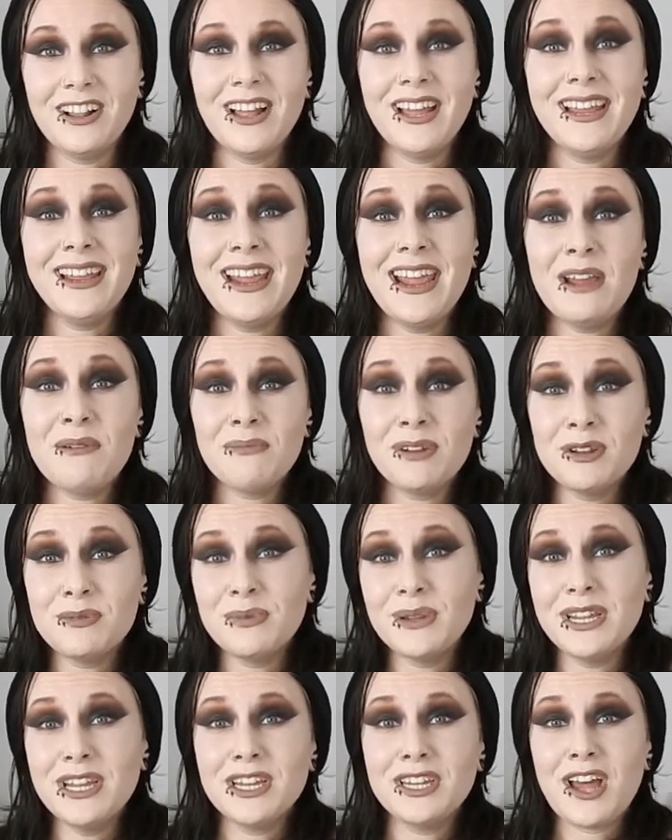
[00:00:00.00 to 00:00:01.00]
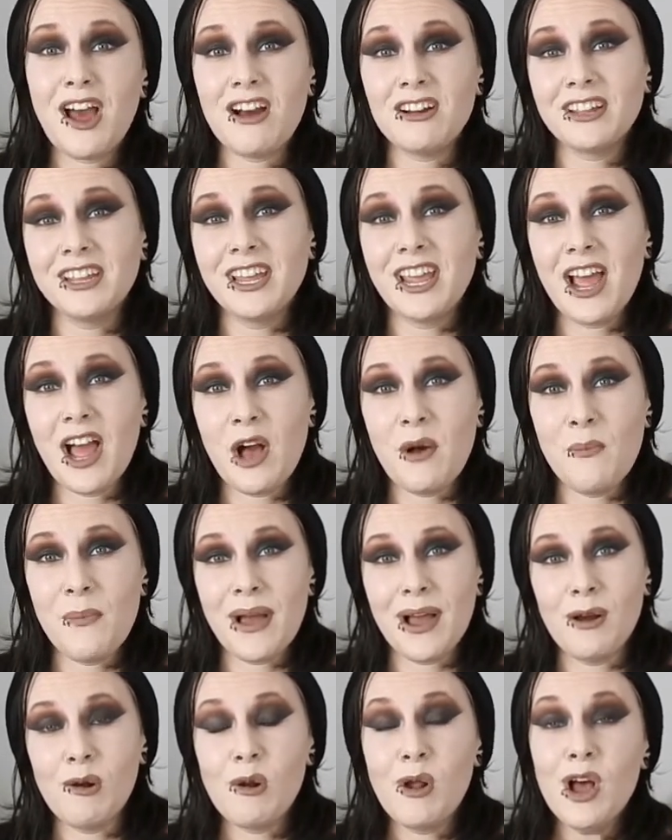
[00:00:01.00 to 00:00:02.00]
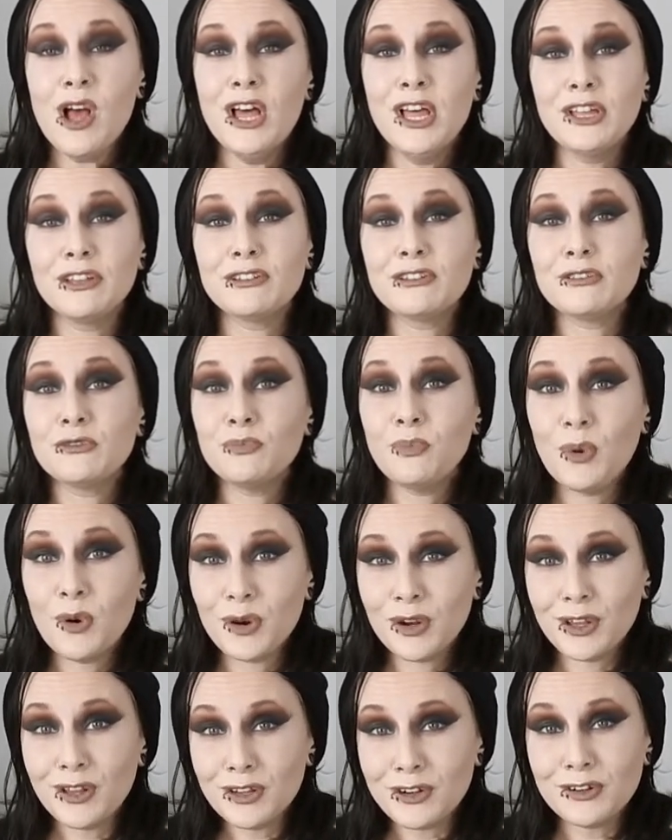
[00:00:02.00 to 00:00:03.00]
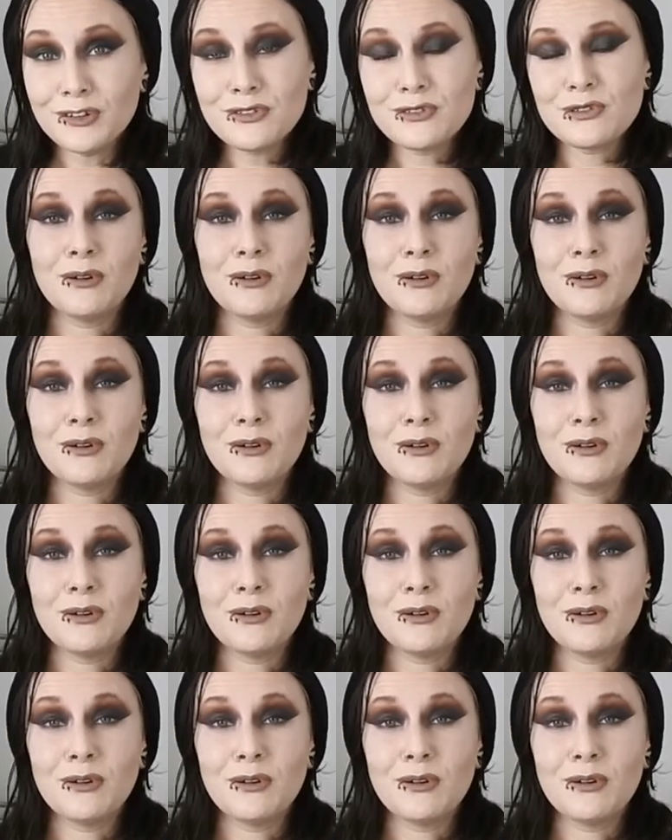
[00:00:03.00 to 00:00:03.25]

I am going to be talking about spoilers,